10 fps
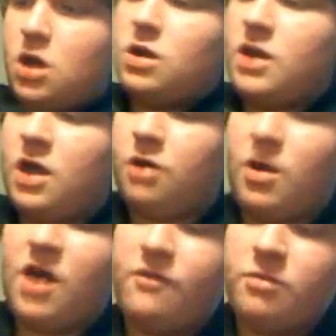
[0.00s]
Now, you
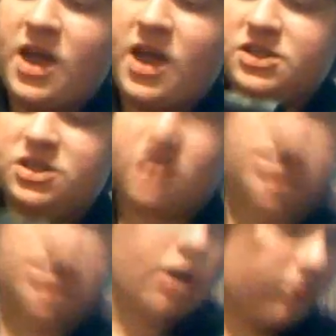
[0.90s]
have your magazine, and
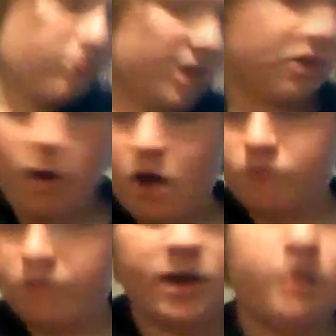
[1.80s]
you're all ready to go out,
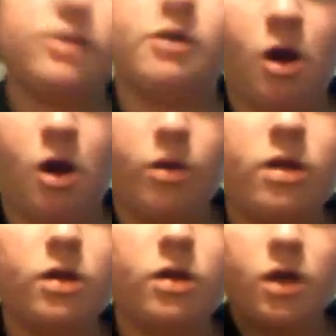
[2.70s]
right? No.
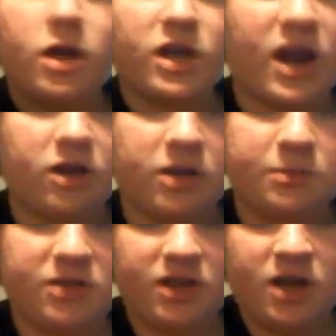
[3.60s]
Gotta hook it up
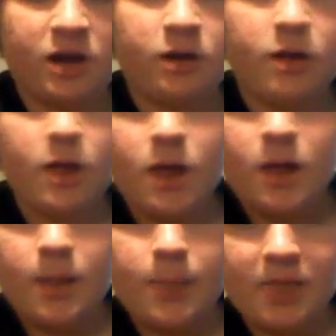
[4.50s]
to the gun.
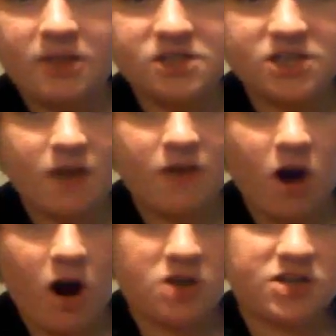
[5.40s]
Now, this is kind of a
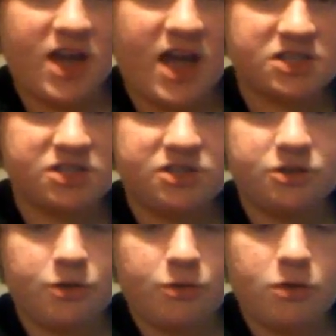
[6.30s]
hard task to
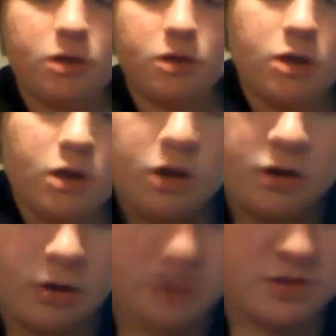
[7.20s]
do. Notice